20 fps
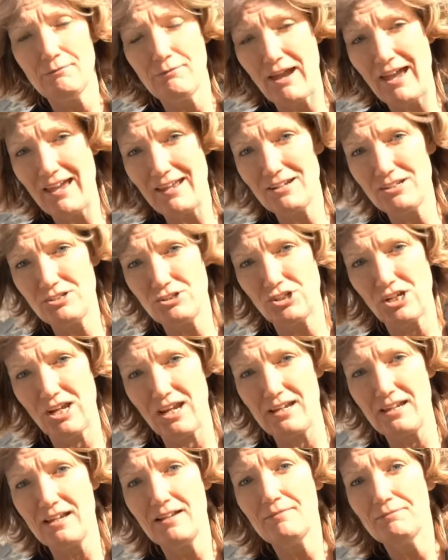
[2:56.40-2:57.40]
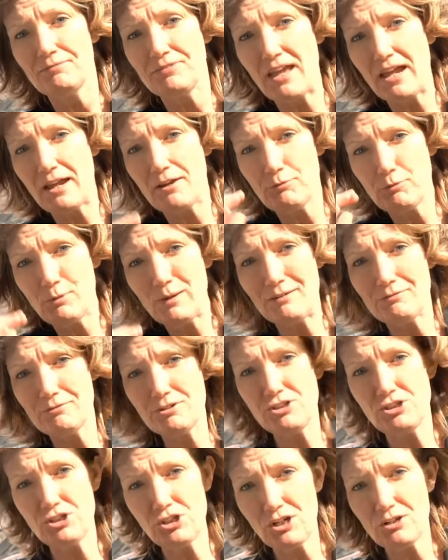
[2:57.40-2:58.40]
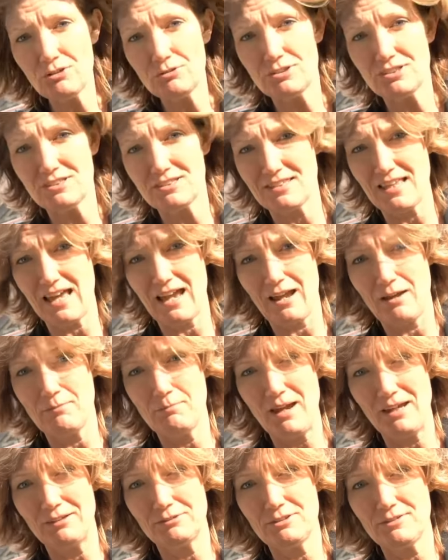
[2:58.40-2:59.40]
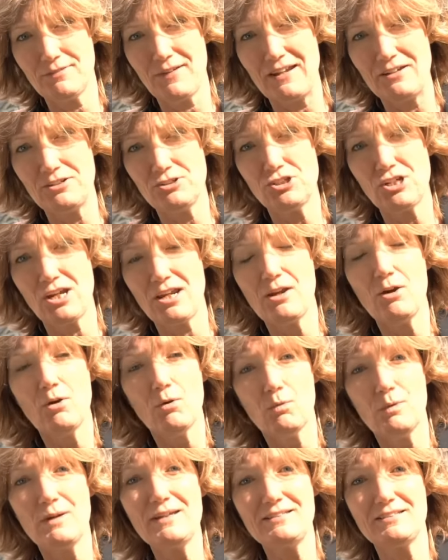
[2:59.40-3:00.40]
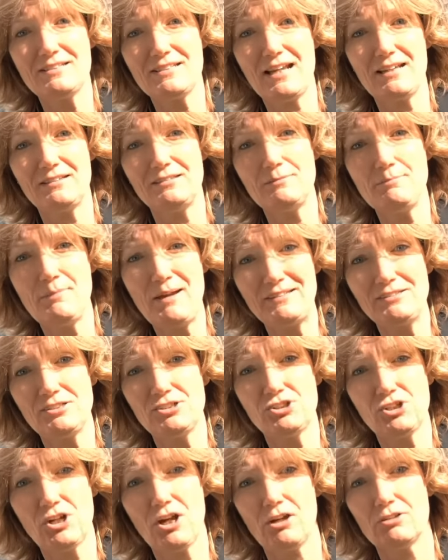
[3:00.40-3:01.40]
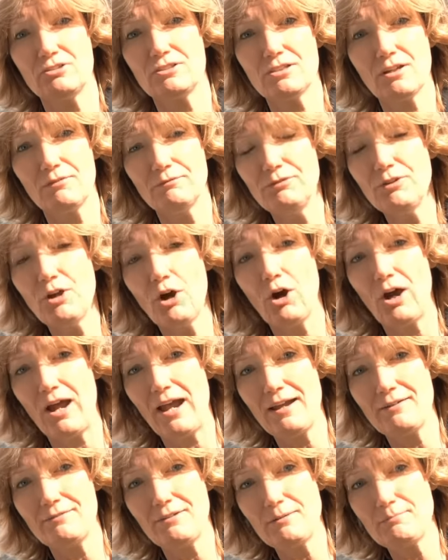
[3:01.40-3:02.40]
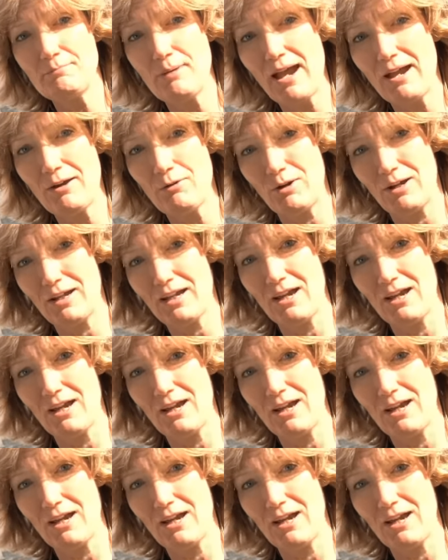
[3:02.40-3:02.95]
for energy. Now, if we reduce that amount of energy, we stand a better chance of not having power